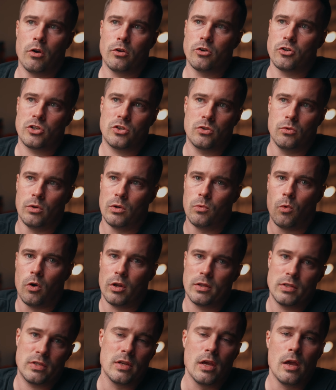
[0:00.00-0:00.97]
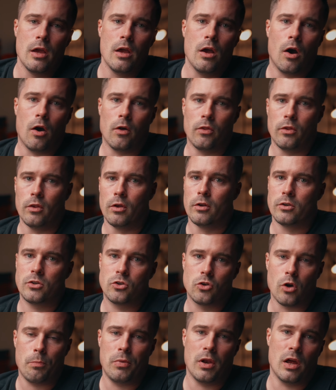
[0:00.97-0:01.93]
You just do it once on the
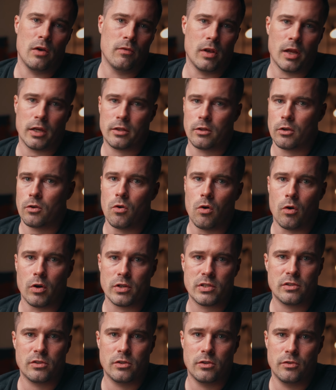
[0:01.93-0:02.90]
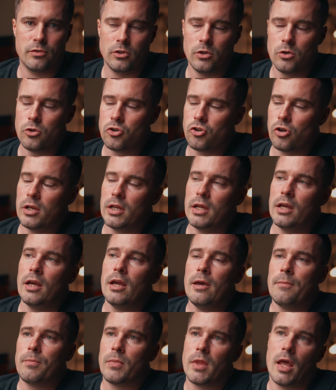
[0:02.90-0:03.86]
top level, like the course usually,
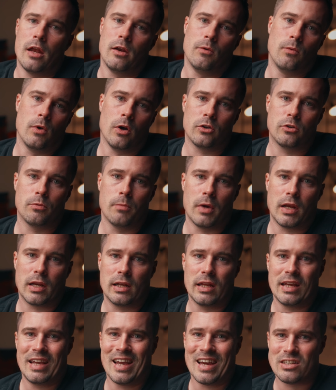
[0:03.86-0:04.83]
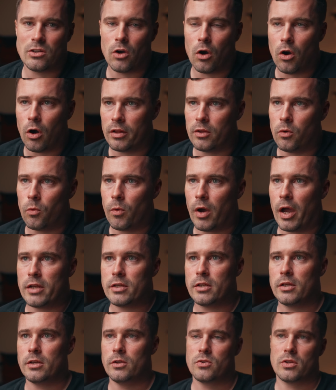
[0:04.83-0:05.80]
and it will automatically get all the right
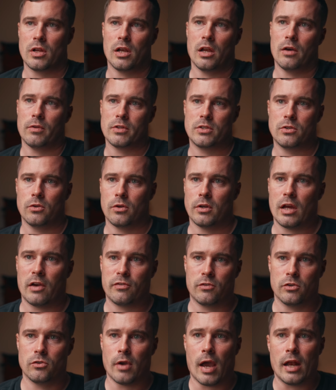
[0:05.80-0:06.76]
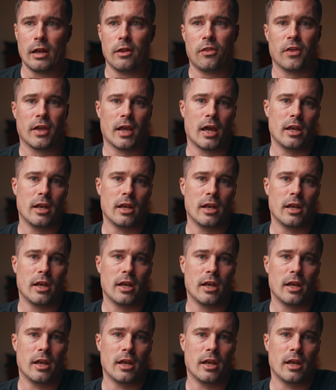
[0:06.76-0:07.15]
user levels. You don't have to do anything